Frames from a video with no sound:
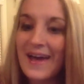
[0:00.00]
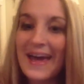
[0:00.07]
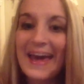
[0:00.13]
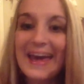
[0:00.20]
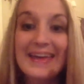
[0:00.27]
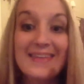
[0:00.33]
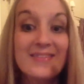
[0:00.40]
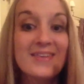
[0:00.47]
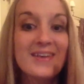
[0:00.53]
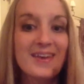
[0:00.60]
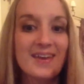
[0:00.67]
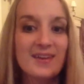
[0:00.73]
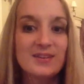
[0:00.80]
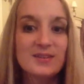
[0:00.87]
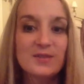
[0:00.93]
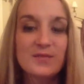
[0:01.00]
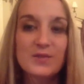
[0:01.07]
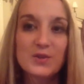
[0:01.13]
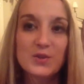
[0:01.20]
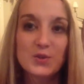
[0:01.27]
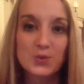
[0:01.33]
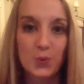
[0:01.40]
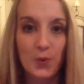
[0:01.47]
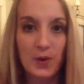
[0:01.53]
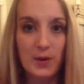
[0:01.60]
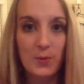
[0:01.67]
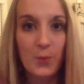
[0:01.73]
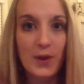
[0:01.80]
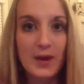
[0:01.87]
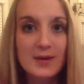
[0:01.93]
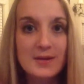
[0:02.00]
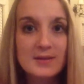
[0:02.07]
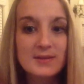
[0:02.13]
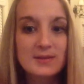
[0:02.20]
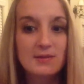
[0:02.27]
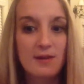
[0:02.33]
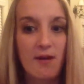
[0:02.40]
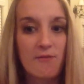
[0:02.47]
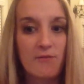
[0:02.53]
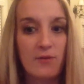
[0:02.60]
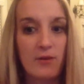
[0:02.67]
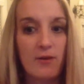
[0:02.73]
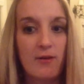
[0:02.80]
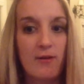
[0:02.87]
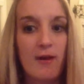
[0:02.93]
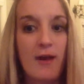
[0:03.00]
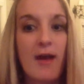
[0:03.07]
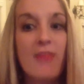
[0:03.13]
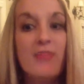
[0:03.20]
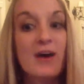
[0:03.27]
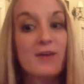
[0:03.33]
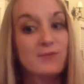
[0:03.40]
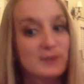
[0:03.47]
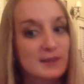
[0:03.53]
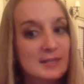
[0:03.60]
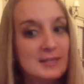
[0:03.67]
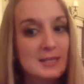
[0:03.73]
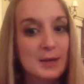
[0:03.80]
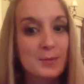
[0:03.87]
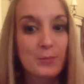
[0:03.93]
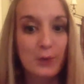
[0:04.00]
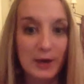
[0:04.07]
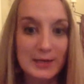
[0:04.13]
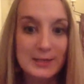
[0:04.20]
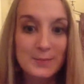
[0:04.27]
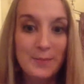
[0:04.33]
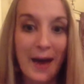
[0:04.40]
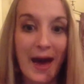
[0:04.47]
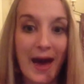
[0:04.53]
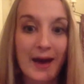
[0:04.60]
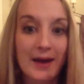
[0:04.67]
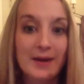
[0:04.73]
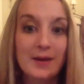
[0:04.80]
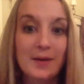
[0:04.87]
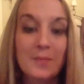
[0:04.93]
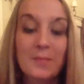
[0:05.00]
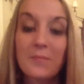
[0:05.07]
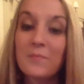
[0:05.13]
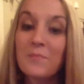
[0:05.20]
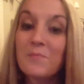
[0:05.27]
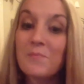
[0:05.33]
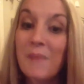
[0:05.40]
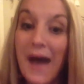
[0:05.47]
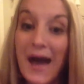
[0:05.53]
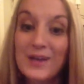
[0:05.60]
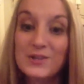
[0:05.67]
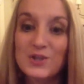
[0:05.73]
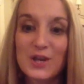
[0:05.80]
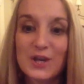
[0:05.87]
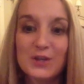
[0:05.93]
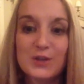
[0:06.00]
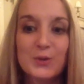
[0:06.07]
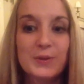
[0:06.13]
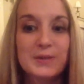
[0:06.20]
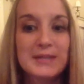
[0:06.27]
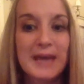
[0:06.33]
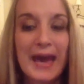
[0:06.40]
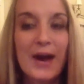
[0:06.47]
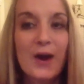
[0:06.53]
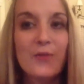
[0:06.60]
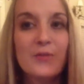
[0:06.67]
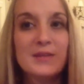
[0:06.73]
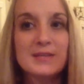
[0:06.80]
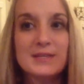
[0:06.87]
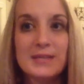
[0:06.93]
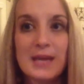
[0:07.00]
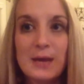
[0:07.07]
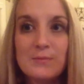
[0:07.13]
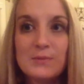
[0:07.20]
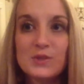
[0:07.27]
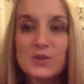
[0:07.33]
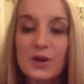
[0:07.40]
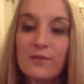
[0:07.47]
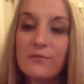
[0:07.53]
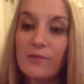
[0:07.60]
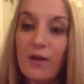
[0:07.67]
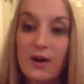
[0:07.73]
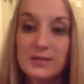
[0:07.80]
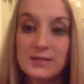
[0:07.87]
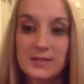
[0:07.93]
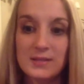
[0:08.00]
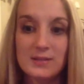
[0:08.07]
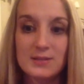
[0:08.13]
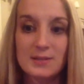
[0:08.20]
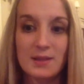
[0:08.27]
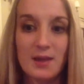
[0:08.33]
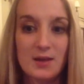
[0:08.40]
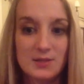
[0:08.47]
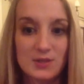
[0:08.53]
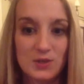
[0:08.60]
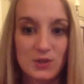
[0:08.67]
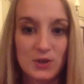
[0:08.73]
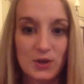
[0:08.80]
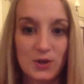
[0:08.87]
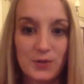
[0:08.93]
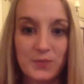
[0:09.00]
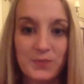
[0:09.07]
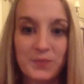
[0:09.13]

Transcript: In the end of the story, we discover that Felicity brings back magic to a town that seems to have lost its luster.